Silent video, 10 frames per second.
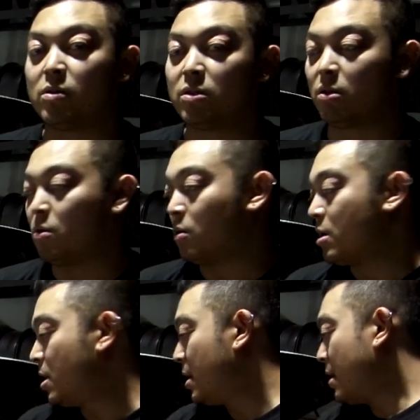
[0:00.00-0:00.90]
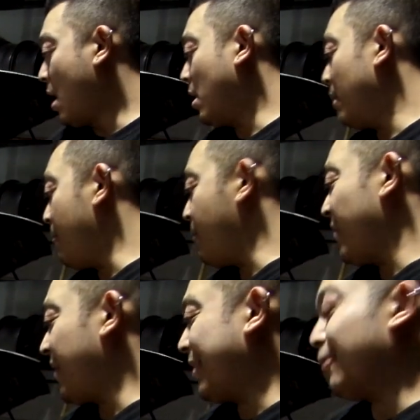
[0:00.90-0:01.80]
So I
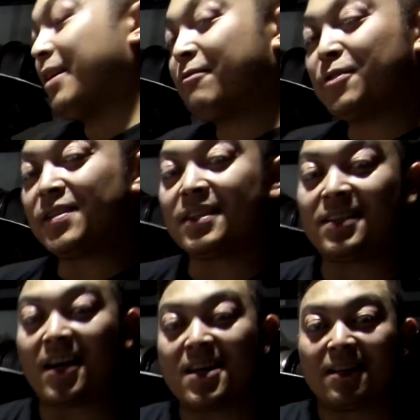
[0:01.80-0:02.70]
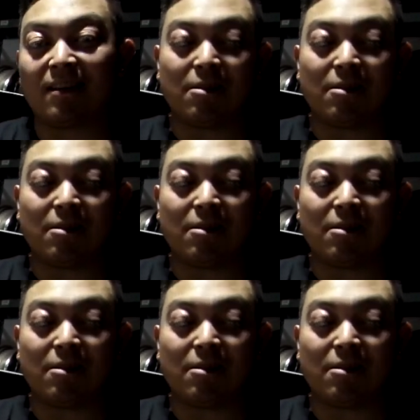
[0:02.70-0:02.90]
don't have those things yet.